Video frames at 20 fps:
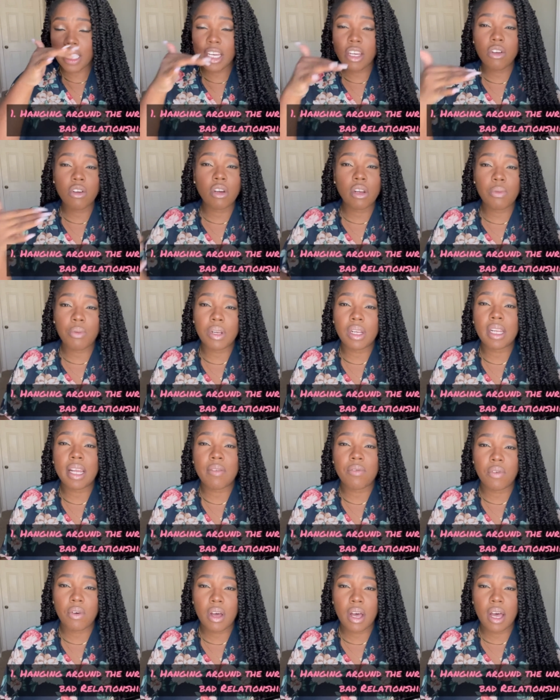You're going to want to
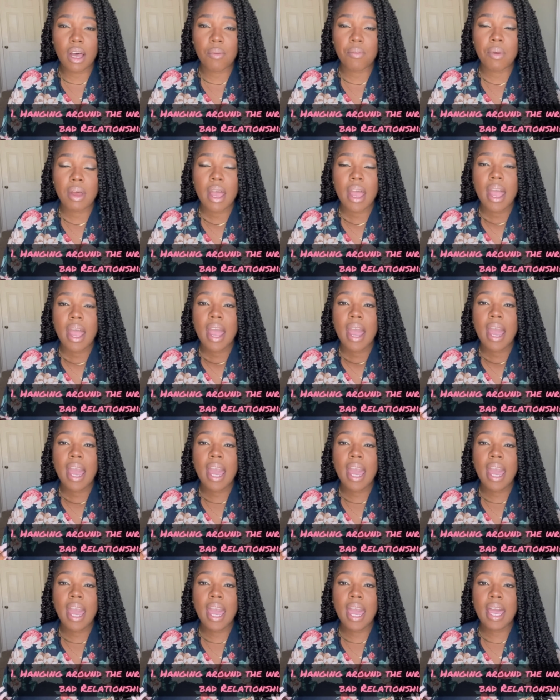level up
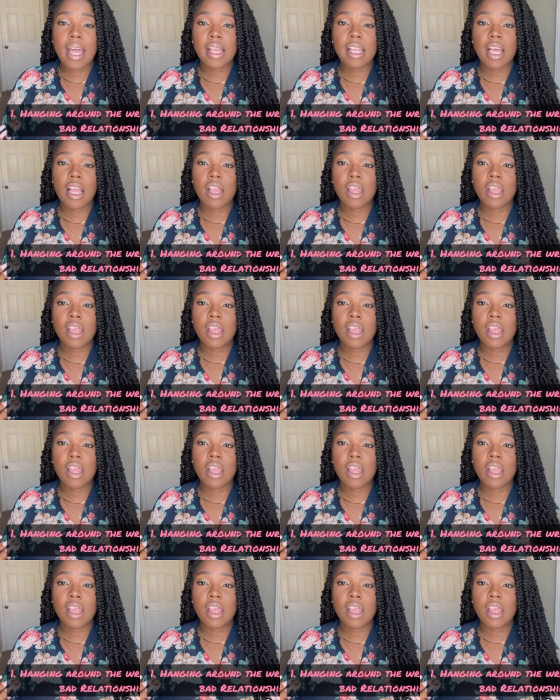and